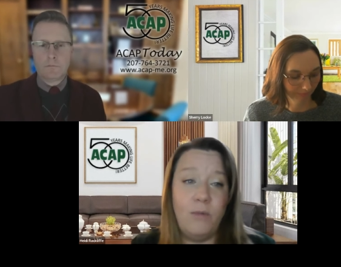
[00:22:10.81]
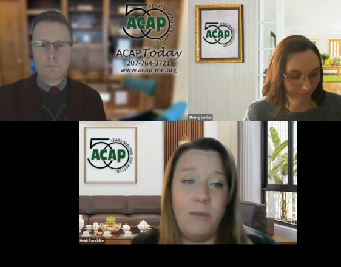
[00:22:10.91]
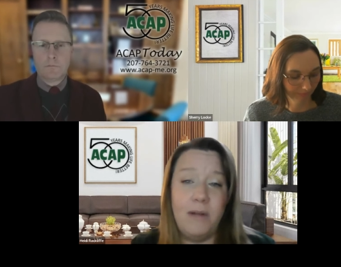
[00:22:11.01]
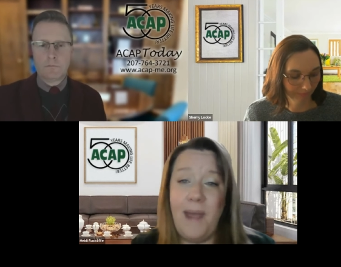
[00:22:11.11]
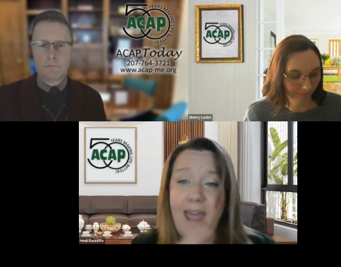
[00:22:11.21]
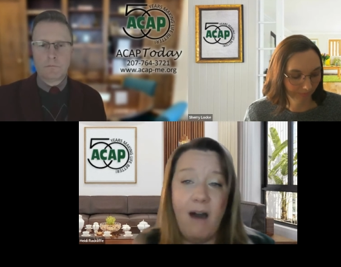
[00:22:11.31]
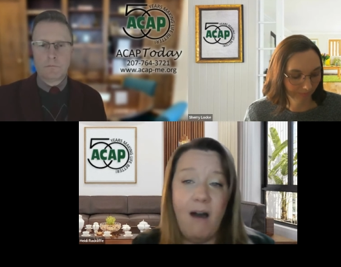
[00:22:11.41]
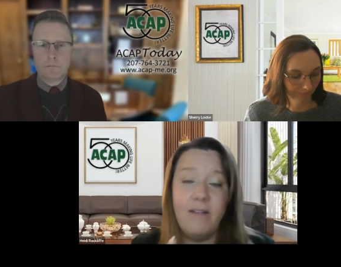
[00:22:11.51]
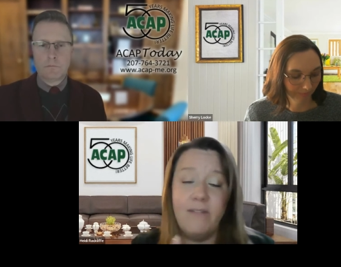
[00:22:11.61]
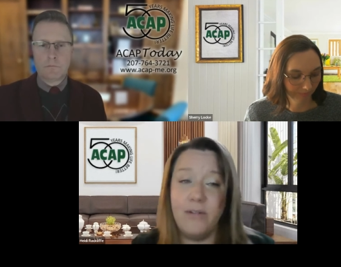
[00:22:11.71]
Speaker 1: we would pay
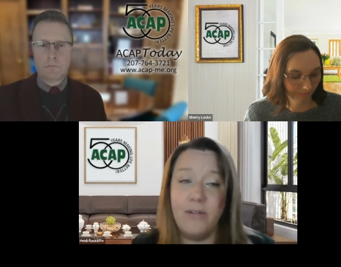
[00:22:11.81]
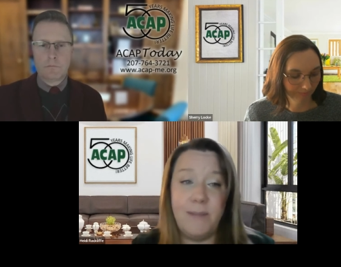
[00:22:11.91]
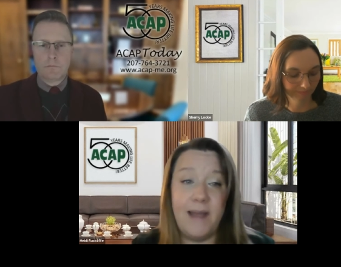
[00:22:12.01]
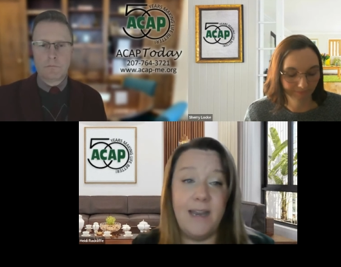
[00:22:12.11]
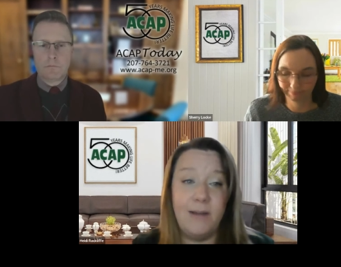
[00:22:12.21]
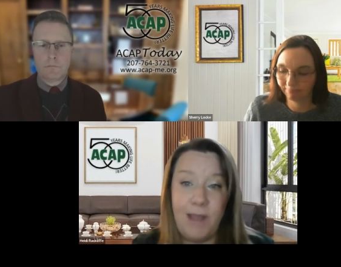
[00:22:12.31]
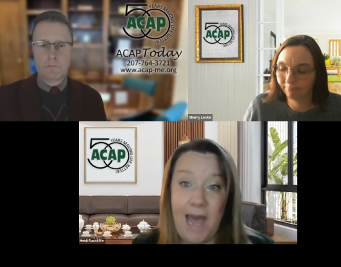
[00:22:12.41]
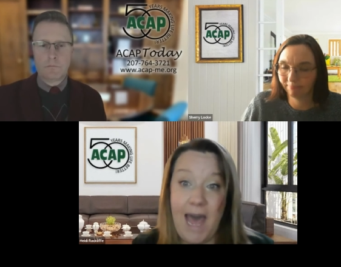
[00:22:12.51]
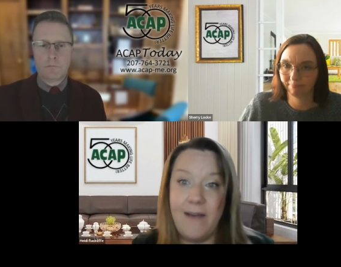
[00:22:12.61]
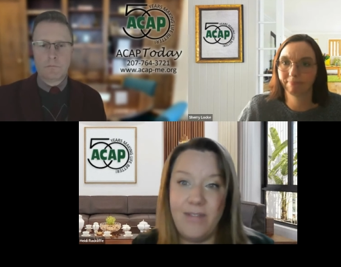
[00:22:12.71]
all of those pending we
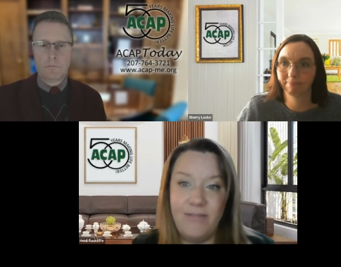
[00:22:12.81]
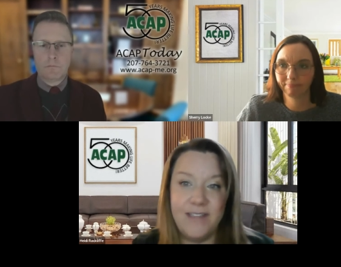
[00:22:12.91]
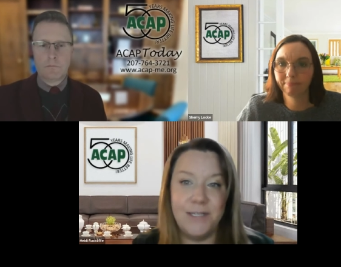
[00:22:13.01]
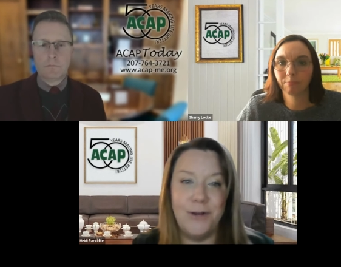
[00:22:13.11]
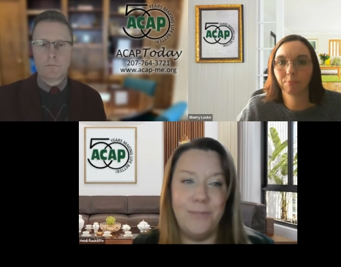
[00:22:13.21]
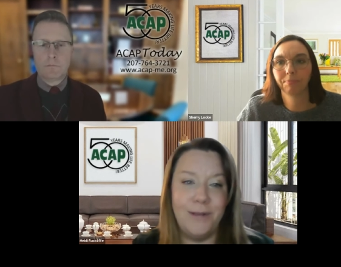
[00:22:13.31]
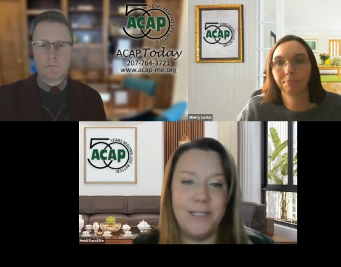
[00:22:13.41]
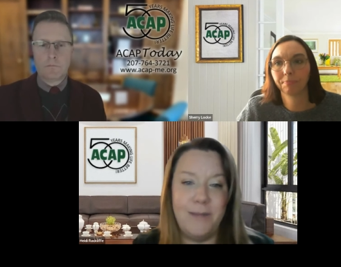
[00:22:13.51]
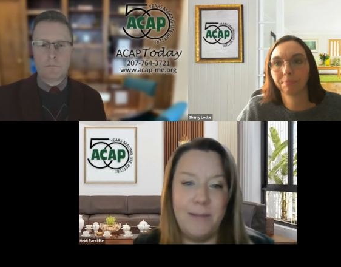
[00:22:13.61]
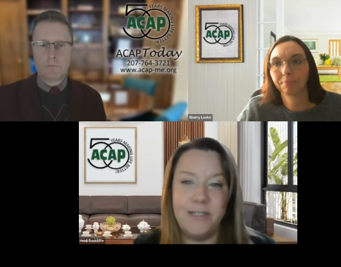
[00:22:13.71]
have the physical bills
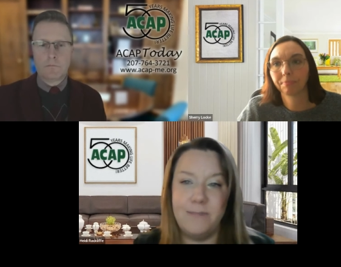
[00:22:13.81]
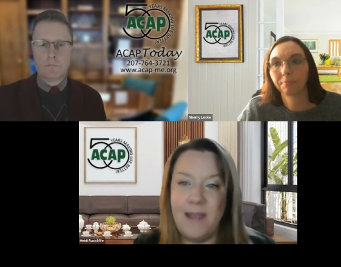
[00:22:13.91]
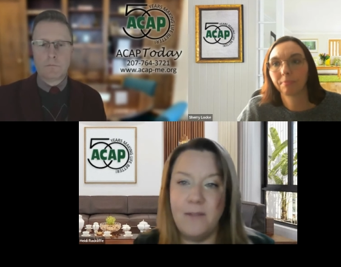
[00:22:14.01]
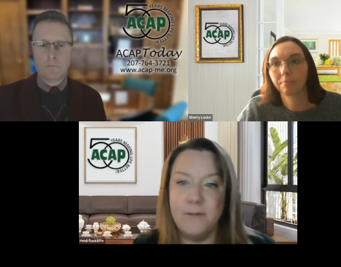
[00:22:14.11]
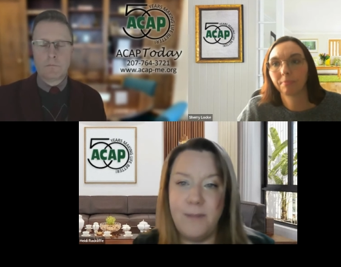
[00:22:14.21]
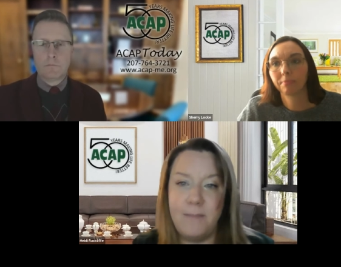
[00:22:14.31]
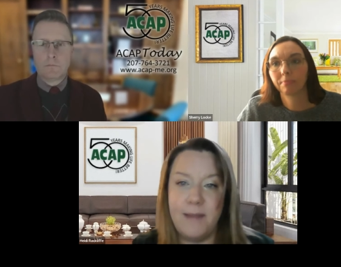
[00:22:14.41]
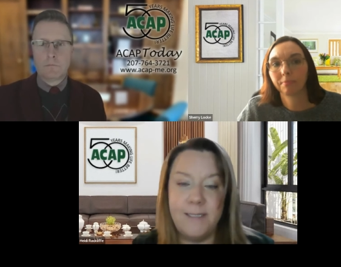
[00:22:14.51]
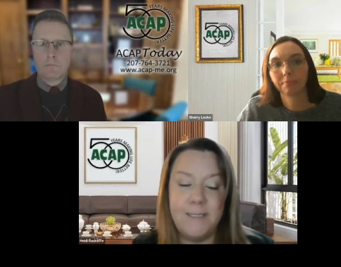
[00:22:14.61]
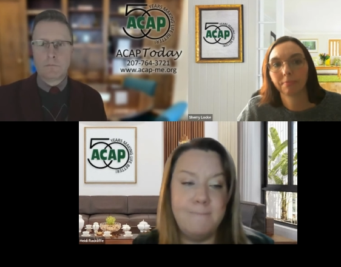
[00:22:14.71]
to be able to make those
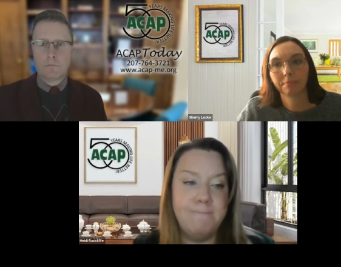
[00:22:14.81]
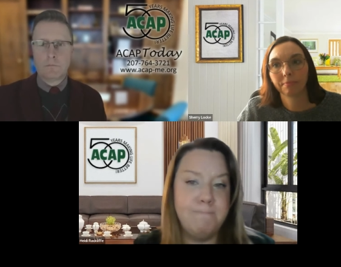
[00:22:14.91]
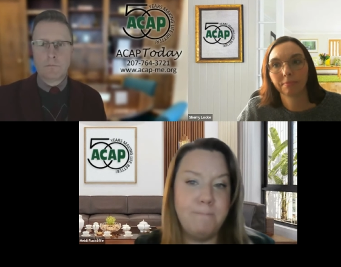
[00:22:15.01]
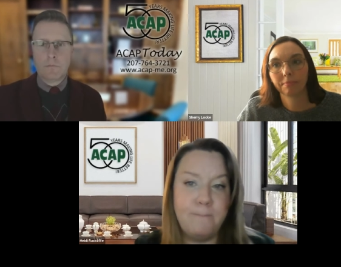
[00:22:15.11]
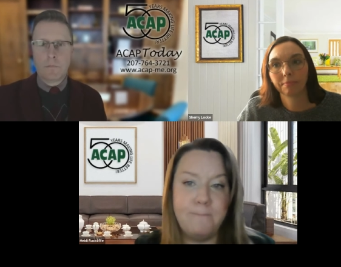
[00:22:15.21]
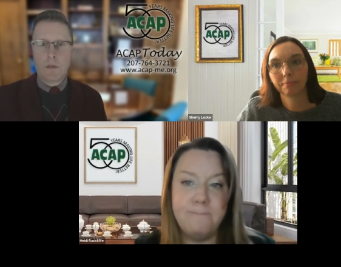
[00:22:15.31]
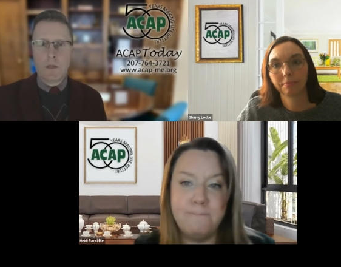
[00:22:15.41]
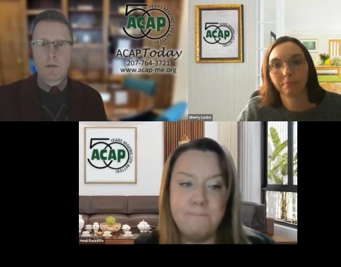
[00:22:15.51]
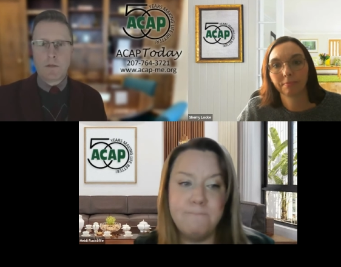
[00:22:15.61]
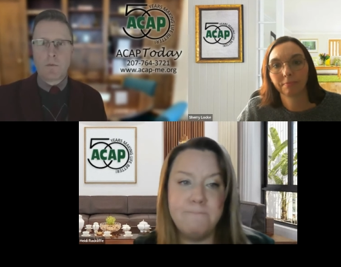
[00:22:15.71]
payments.
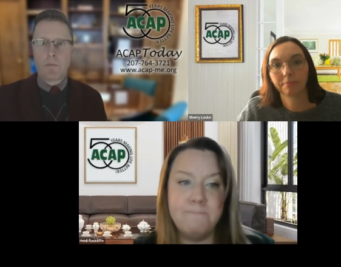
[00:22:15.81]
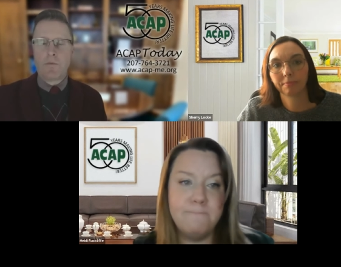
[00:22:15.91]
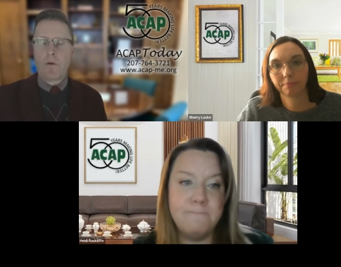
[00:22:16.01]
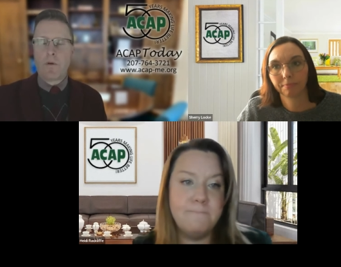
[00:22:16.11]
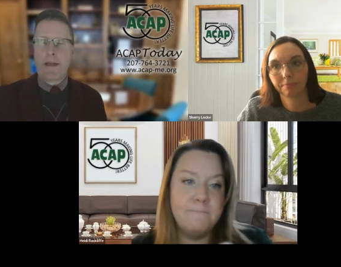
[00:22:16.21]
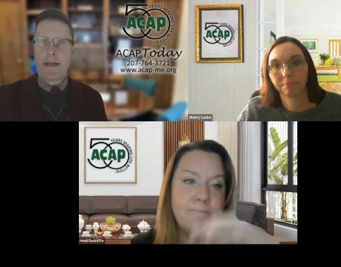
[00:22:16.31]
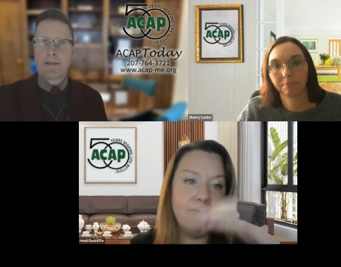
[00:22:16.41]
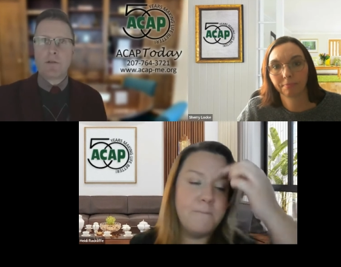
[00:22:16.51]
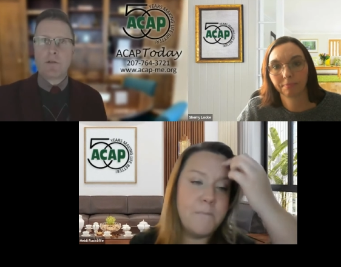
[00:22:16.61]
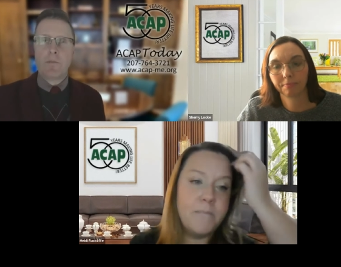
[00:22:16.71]
Speaker 2: So before I
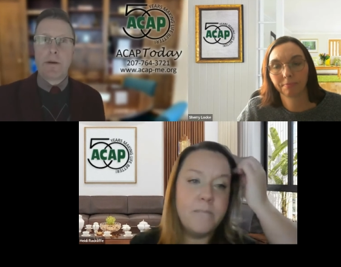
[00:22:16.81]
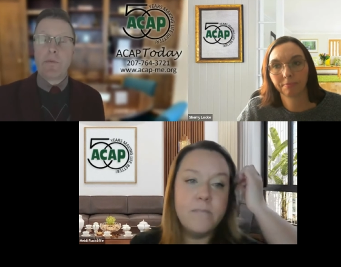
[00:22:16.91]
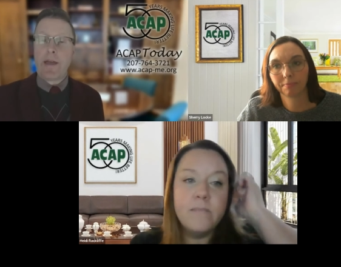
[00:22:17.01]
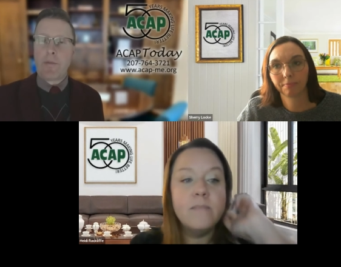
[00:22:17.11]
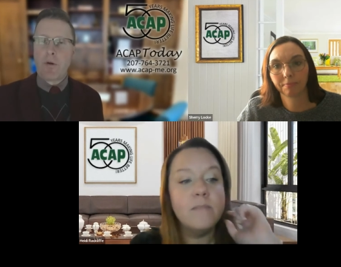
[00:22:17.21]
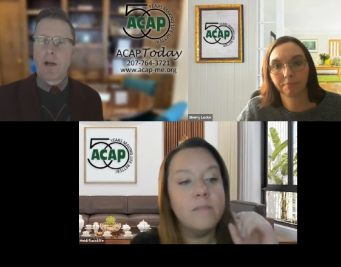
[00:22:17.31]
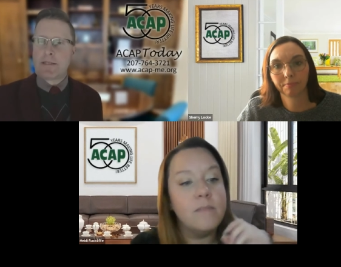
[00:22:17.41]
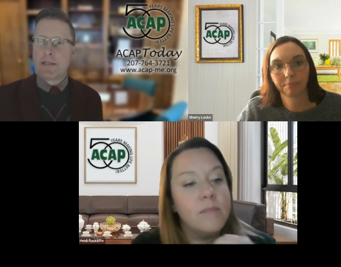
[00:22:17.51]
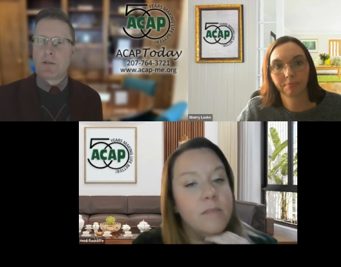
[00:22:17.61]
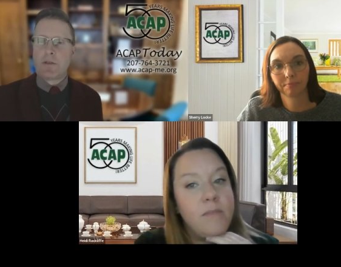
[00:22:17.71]
asked you about that
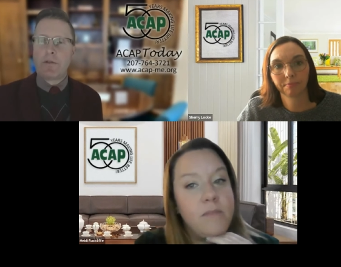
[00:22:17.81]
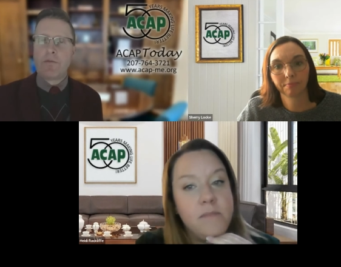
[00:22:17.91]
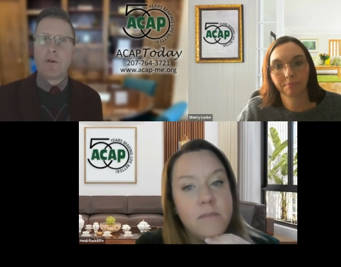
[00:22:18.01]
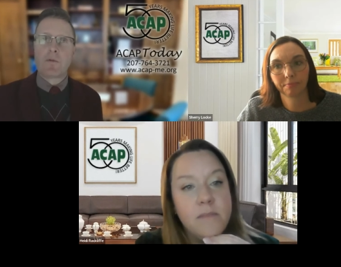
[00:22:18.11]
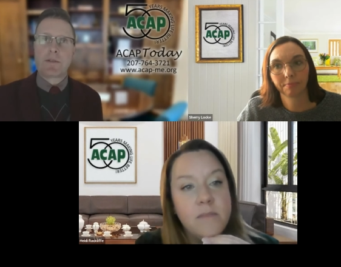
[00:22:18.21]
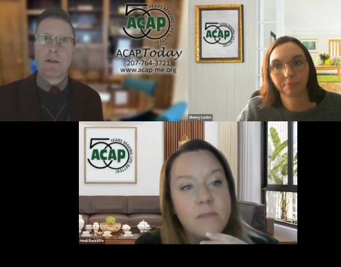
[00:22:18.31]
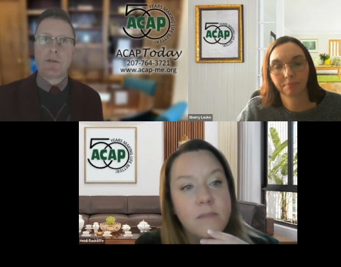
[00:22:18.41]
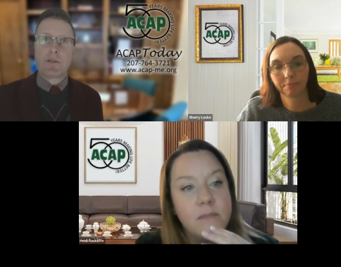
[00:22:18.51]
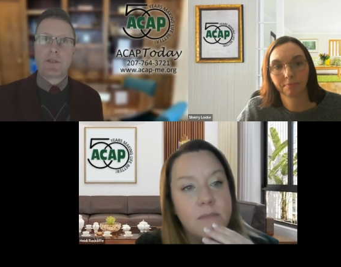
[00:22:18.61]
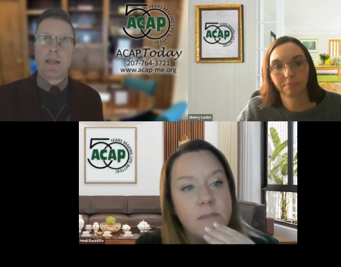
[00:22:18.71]
process so that folks
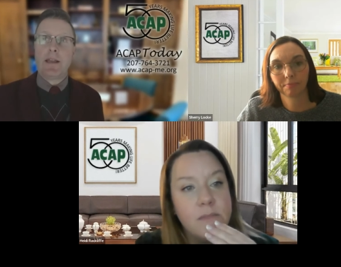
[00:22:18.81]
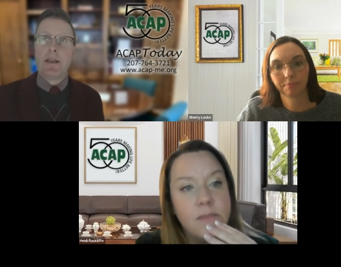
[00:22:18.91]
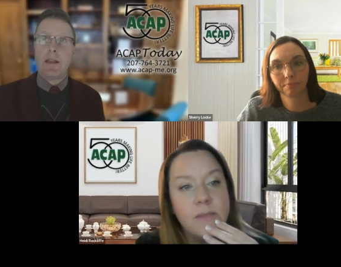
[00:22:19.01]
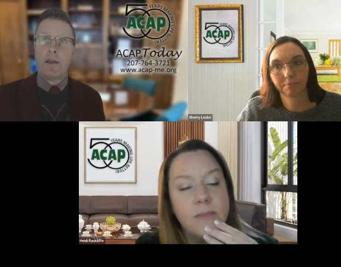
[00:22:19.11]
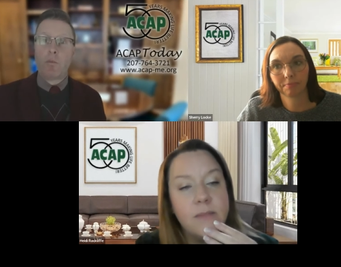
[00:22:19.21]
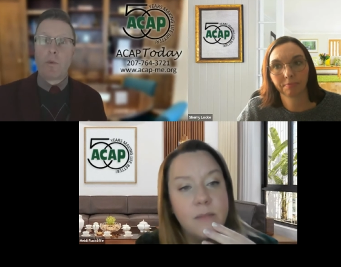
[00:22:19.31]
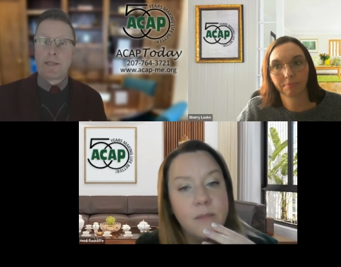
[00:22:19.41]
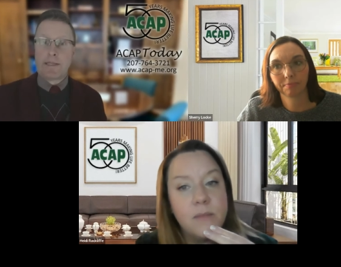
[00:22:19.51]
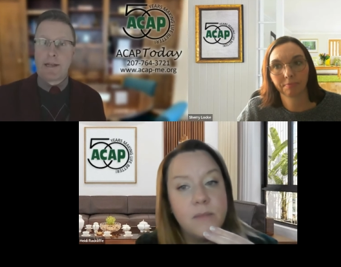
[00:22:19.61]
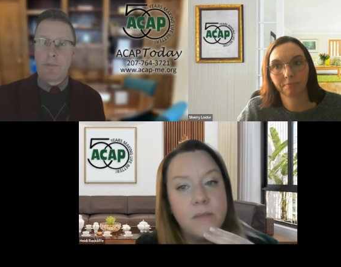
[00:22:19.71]
understand
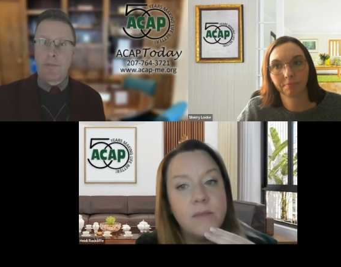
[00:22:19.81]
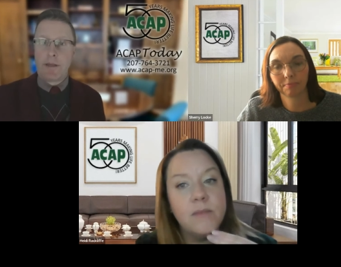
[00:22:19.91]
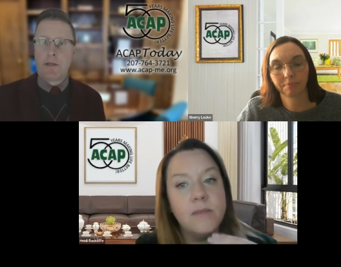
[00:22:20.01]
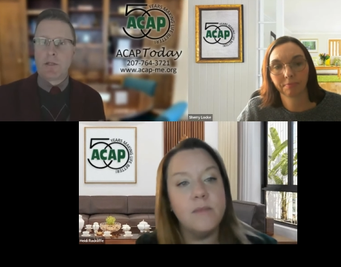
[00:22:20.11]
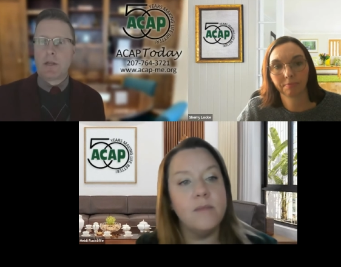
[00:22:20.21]
once an application